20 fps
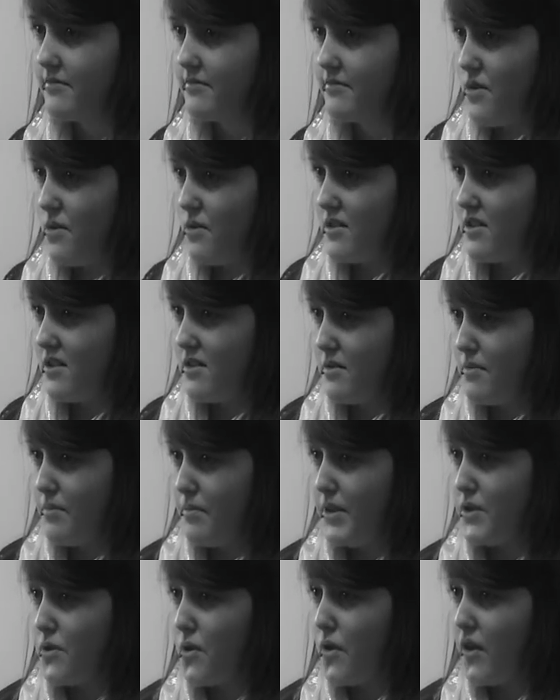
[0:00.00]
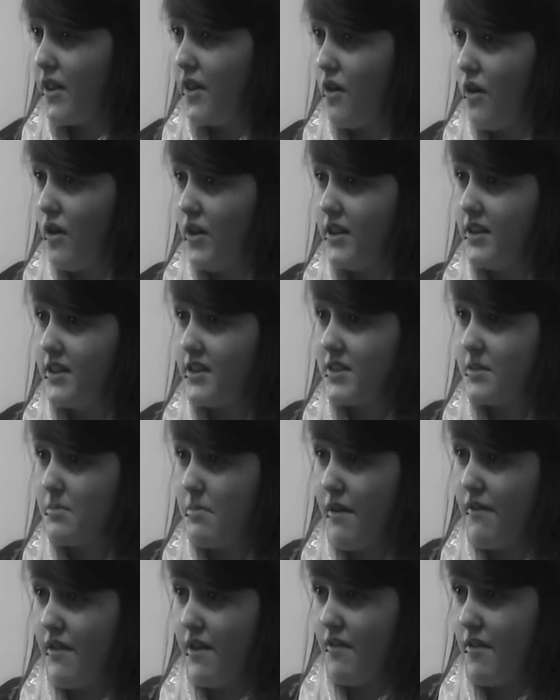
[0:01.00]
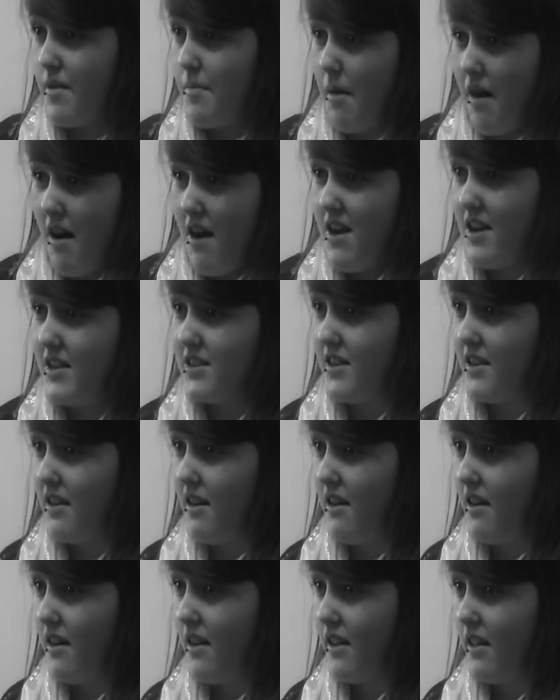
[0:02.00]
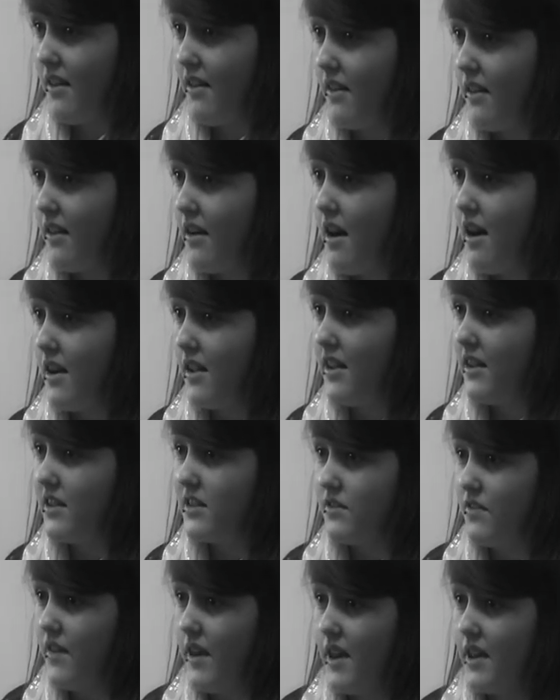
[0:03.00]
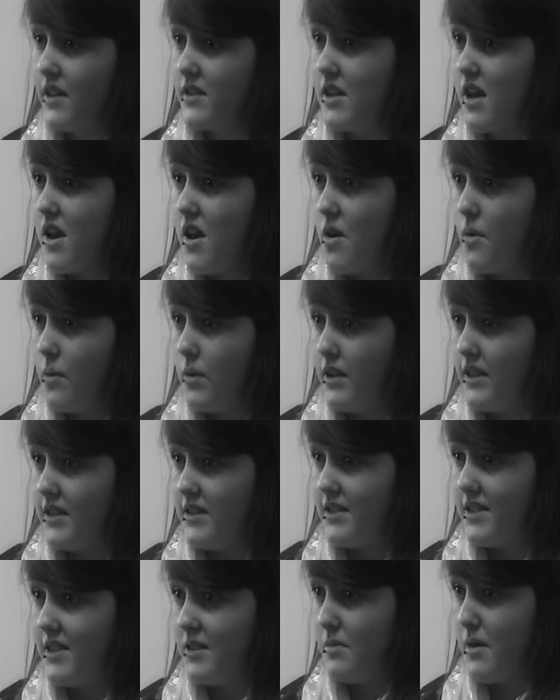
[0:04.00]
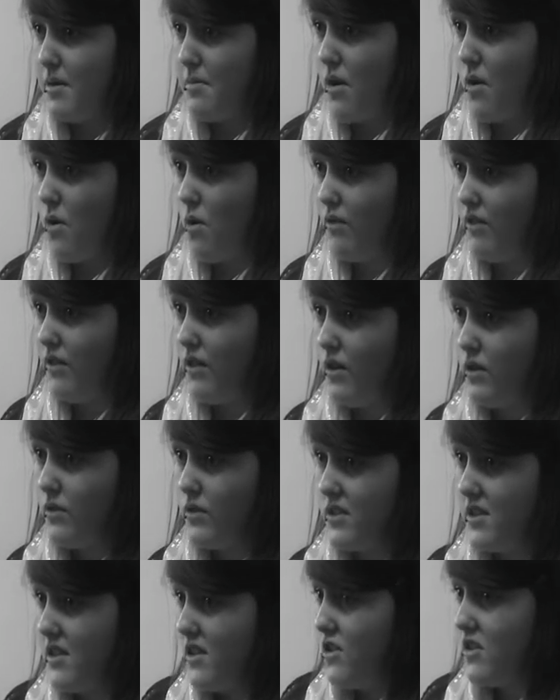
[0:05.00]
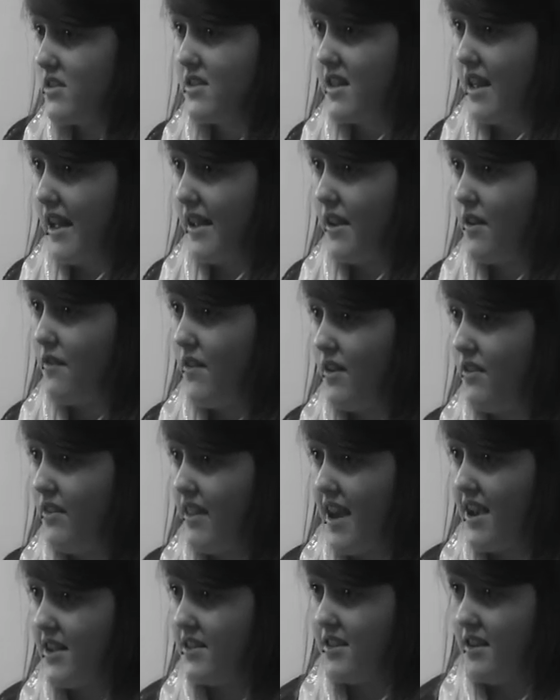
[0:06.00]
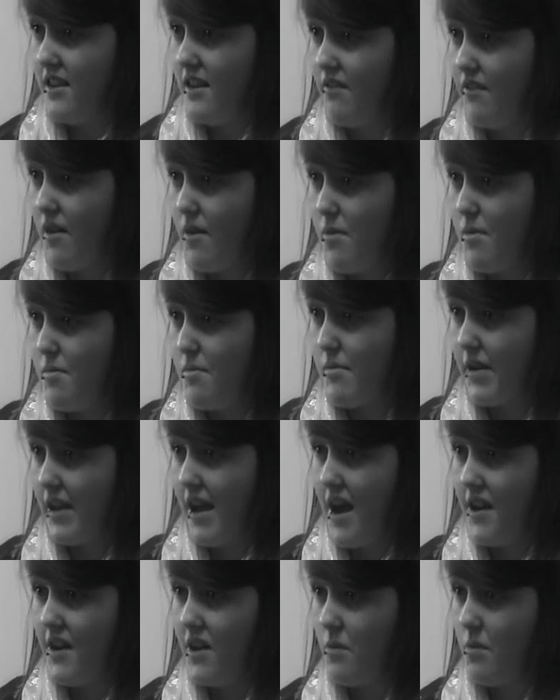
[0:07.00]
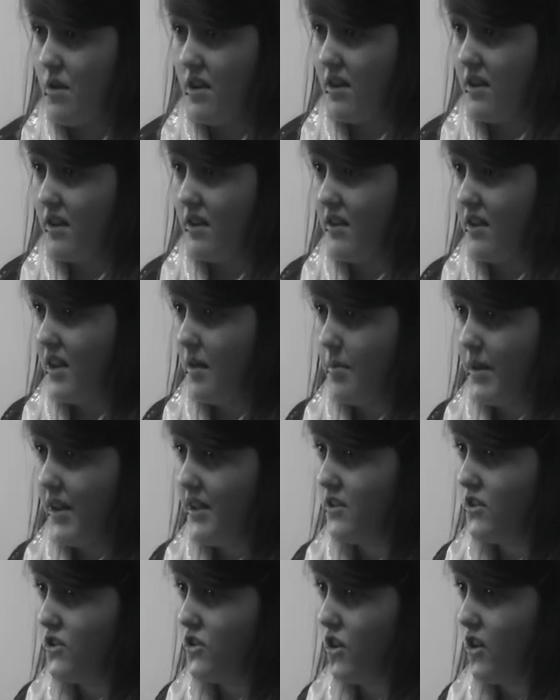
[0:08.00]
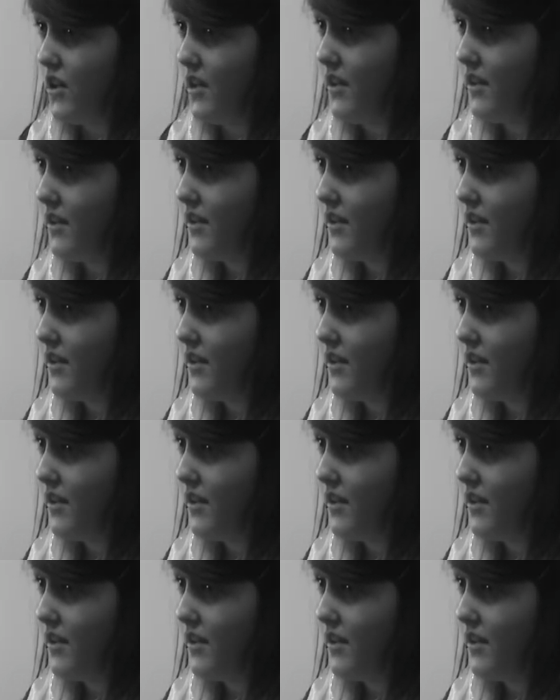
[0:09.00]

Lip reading: Though to be totally honest, my favourite part is the car geek's face when he sees me in my overalls. They just can't get round the idea of a woman mechanic working in their pride and joy.